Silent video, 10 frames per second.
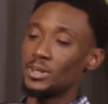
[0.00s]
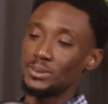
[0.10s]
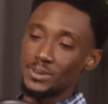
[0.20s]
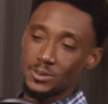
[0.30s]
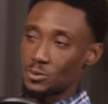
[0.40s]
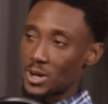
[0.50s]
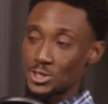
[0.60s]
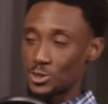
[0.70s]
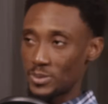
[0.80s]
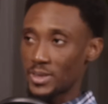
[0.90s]
we're assuming
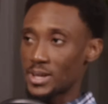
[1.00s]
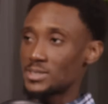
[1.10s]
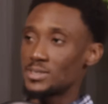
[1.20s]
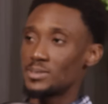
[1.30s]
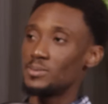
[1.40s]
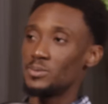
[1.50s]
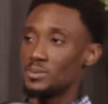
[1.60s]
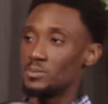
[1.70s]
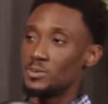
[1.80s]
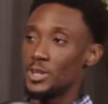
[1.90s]
that
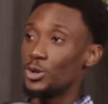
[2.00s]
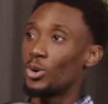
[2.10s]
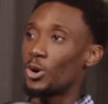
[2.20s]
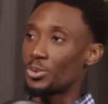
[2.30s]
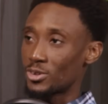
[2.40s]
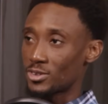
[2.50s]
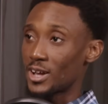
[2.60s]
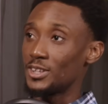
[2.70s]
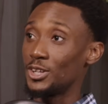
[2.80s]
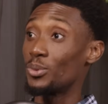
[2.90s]
they know what options are, they know
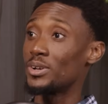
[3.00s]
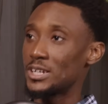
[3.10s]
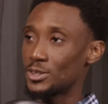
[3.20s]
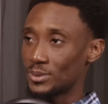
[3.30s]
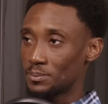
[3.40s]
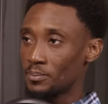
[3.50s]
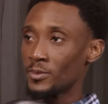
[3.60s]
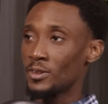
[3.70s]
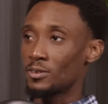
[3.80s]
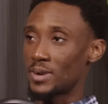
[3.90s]
what they're doing,
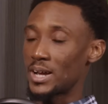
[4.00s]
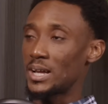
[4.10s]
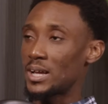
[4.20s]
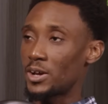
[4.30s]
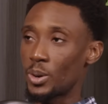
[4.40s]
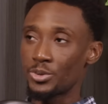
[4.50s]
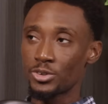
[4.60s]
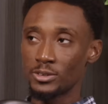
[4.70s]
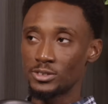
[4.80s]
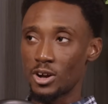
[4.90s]
right? Options
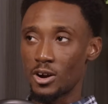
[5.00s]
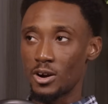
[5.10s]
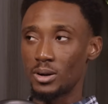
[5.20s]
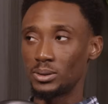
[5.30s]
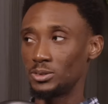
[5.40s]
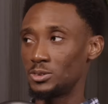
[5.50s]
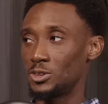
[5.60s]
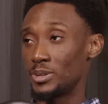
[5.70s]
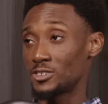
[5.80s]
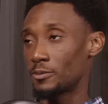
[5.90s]
are, to the best of
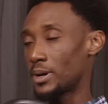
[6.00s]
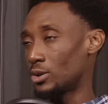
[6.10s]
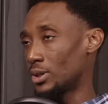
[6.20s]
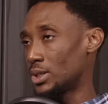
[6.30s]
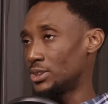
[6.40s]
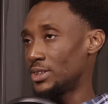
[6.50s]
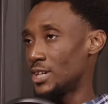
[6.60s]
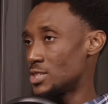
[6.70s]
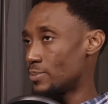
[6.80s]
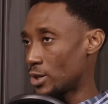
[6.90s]
my knowledge, a
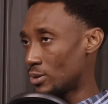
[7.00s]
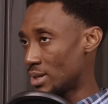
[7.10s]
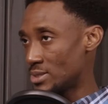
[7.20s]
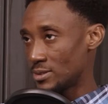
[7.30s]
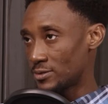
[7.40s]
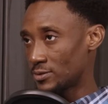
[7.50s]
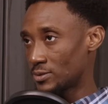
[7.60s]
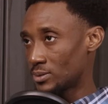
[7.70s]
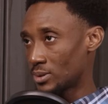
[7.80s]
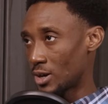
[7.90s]
speculative
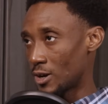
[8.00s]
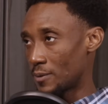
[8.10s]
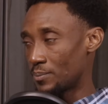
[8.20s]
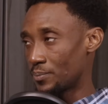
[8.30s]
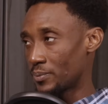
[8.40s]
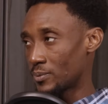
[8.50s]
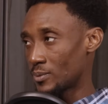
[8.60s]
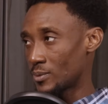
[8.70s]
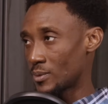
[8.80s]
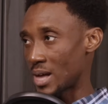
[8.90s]

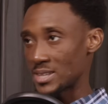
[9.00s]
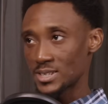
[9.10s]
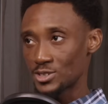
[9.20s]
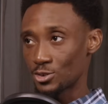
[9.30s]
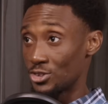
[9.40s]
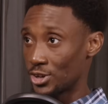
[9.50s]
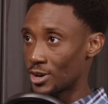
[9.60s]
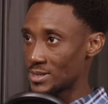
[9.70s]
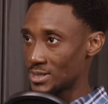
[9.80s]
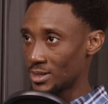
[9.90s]
asset or security.
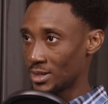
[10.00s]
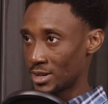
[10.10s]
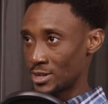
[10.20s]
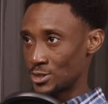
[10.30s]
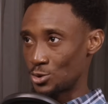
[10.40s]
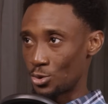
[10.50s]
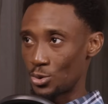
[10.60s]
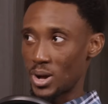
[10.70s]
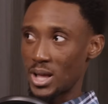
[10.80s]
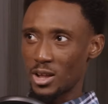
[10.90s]
So
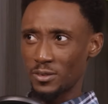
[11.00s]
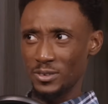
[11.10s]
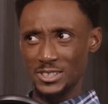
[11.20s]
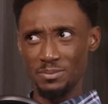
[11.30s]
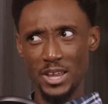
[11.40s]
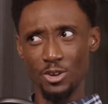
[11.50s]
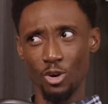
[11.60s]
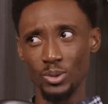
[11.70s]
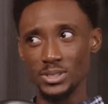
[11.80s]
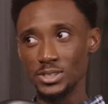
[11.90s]
halal funds may not want
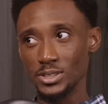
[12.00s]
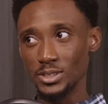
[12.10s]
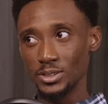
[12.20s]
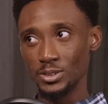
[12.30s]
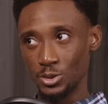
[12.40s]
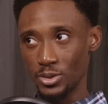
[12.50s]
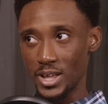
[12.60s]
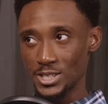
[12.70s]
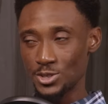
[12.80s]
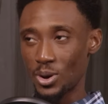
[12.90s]
to do that. So